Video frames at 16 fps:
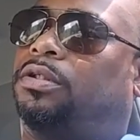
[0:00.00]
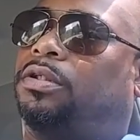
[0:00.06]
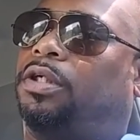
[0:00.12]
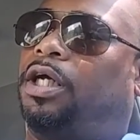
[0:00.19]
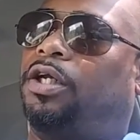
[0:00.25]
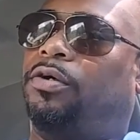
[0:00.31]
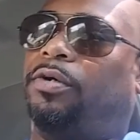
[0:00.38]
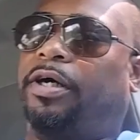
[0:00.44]

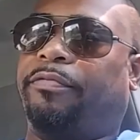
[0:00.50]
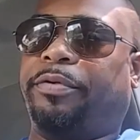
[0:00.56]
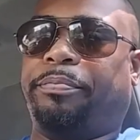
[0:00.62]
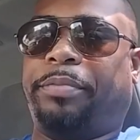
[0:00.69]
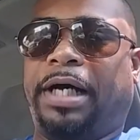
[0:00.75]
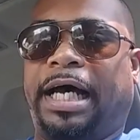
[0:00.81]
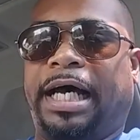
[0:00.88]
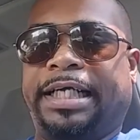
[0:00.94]
Hello
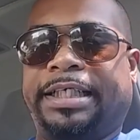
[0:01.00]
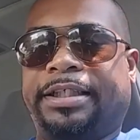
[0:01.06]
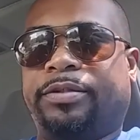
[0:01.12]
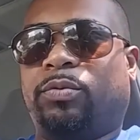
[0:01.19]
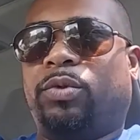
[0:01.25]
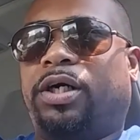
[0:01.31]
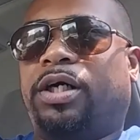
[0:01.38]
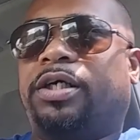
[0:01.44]
everybody
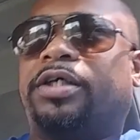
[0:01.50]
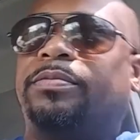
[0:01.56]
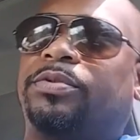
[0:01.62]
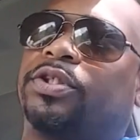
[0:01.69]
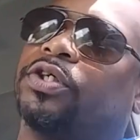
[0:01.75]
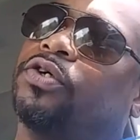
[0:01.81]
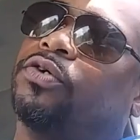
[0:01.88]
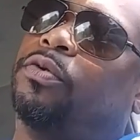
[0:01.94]
and welcome
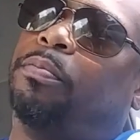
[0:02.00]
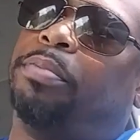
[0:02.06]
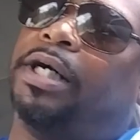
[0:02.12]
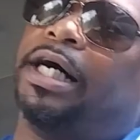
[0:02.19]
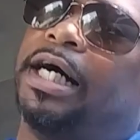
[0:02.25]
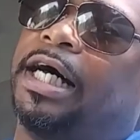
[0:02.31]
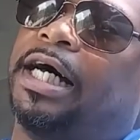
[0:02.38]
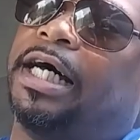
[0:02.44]
to
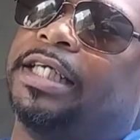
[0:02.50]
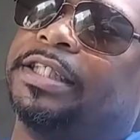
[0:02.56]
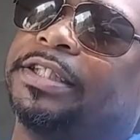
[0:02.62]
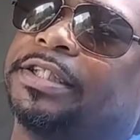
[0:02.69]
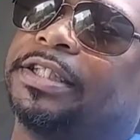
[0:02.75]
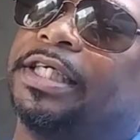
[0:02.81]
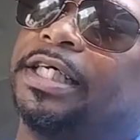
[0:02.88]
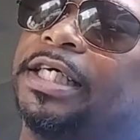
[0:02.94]
Behind the
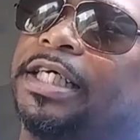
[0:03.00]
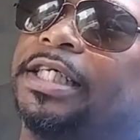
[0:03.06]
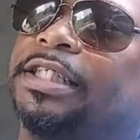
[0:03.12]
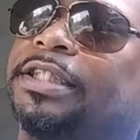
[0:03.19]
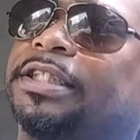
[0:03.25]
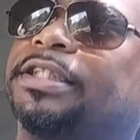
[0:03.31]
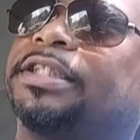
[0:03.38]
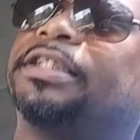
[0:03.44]

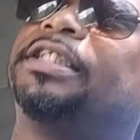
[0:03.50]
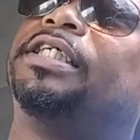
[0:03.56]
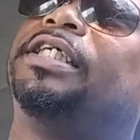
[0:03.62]
Scenes